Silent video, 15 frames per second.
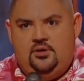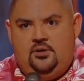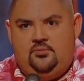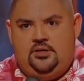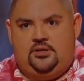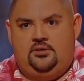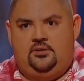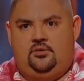I'm
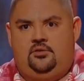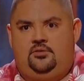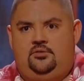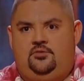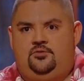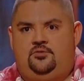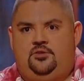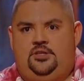like, are you
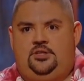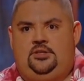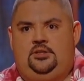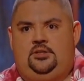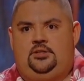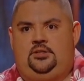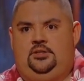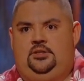
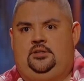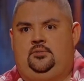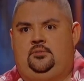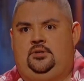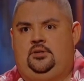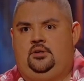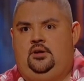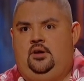freaking kidding
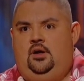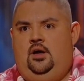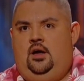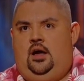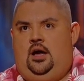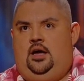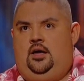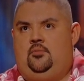me?
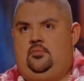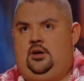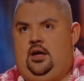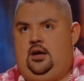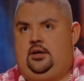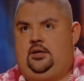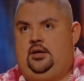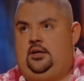I am
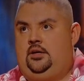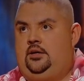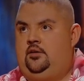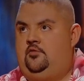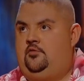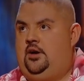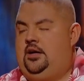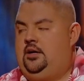not getting
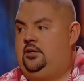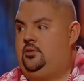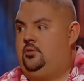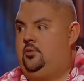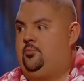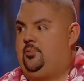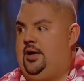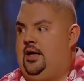invited to
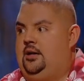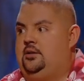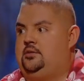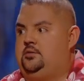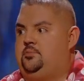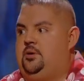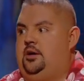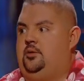a
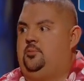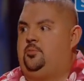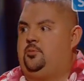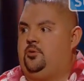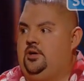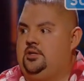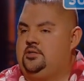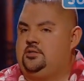palace by a
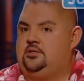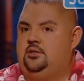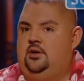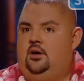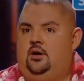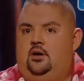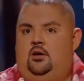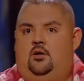prince.
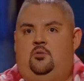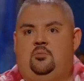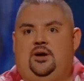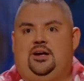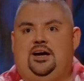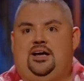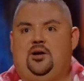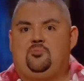Oh my
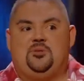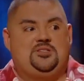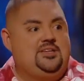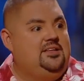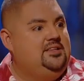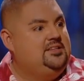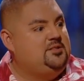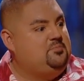God, up
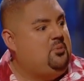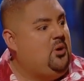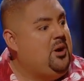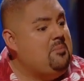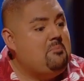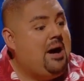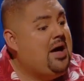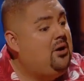until this
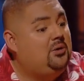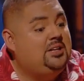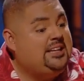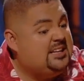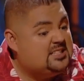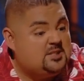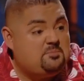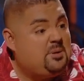point, my only
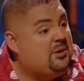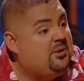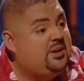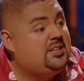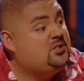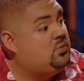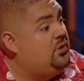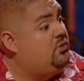
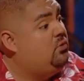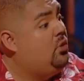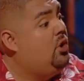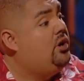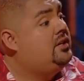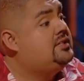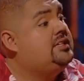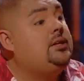experience with
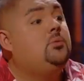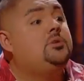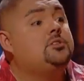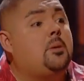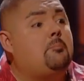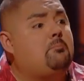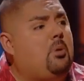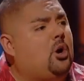royalty was
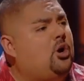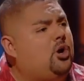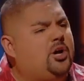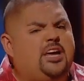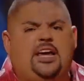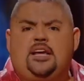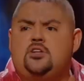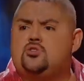a Burger
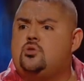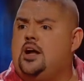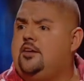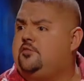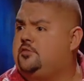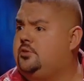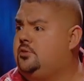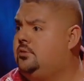King
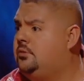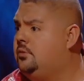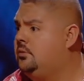drive-thru.